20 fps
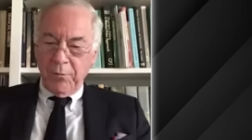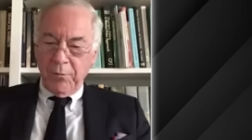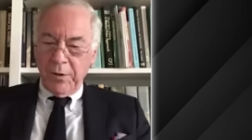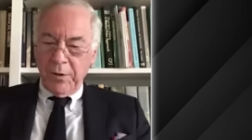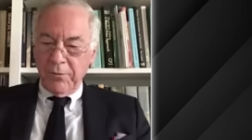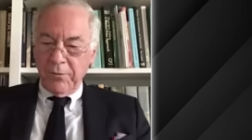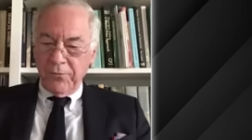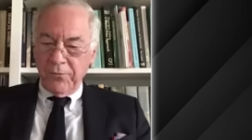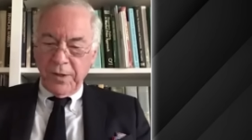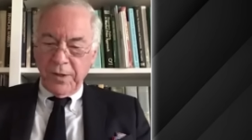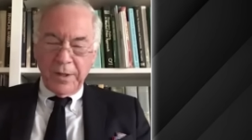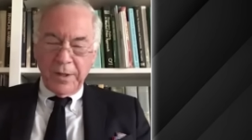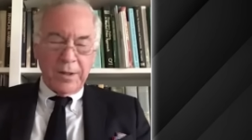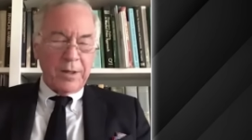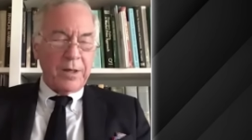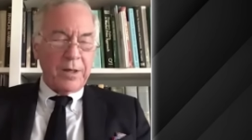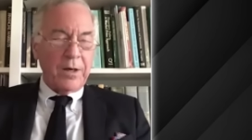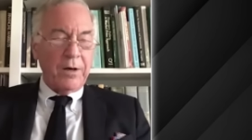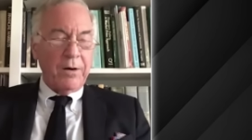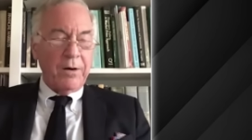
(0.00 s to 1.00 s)
Well, you've
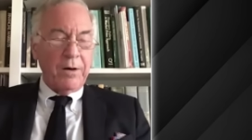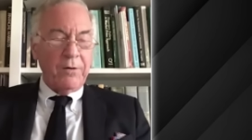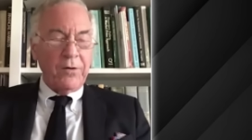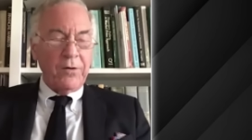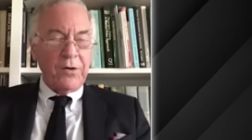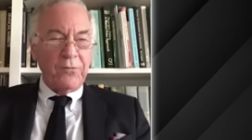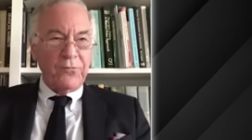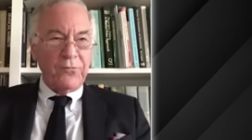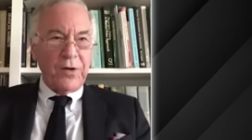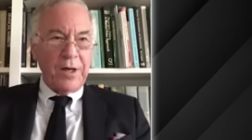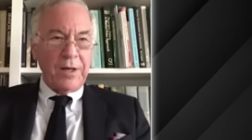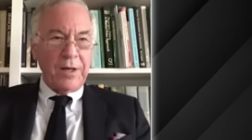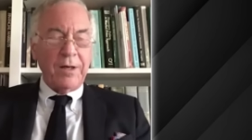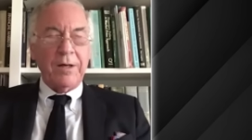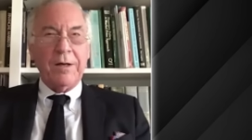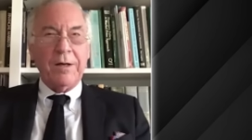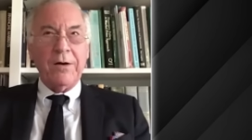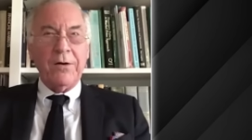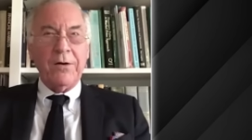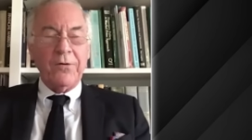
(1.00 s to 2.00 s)
taken care. You've
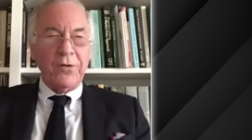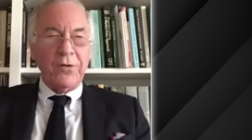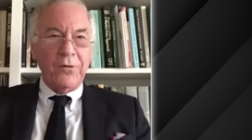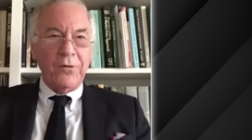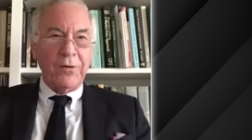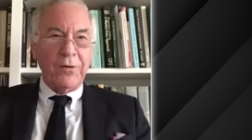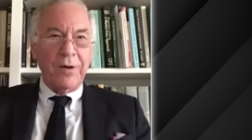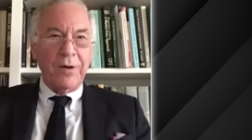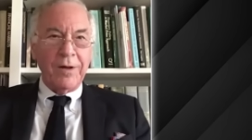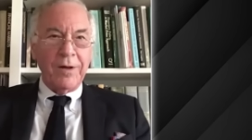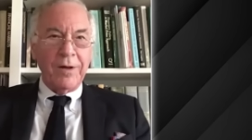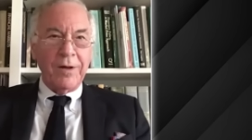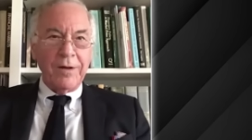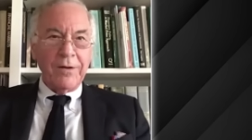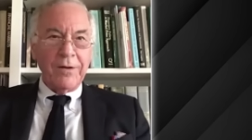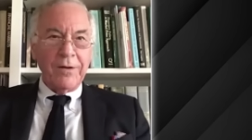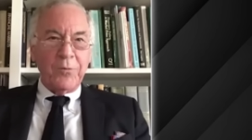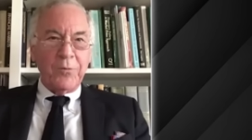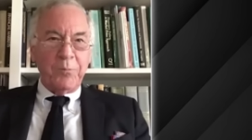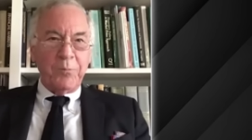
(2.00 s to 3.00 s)
taken care. You're
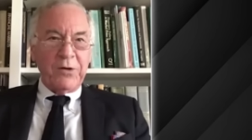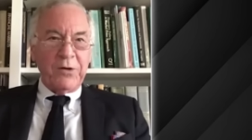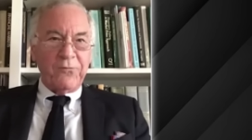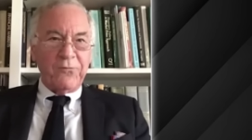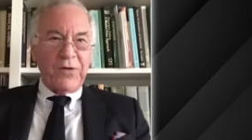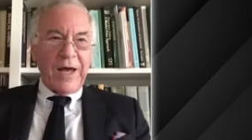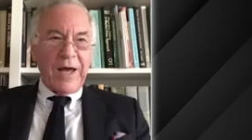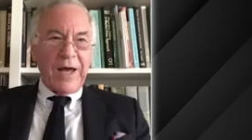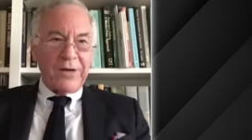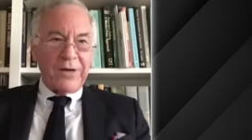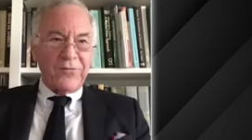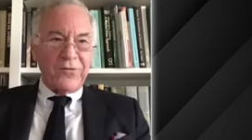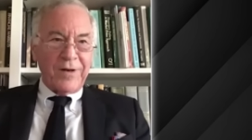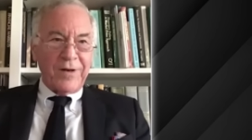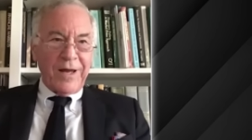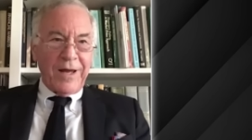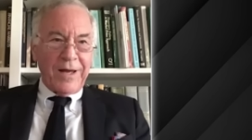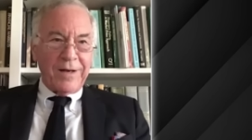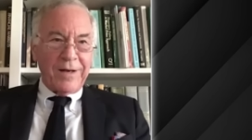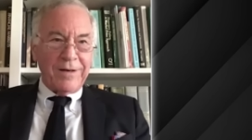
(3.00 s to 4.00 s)
you've been
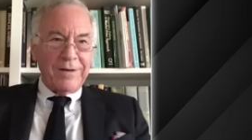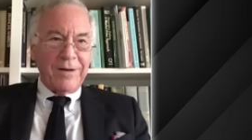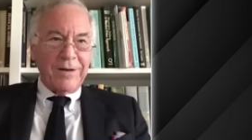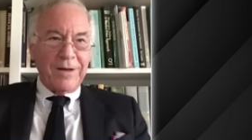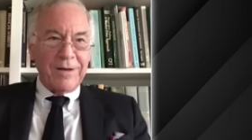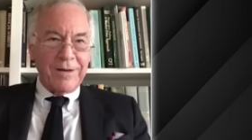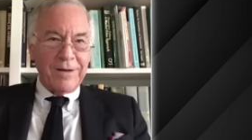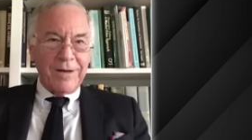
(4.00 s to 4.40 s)
vaccinated.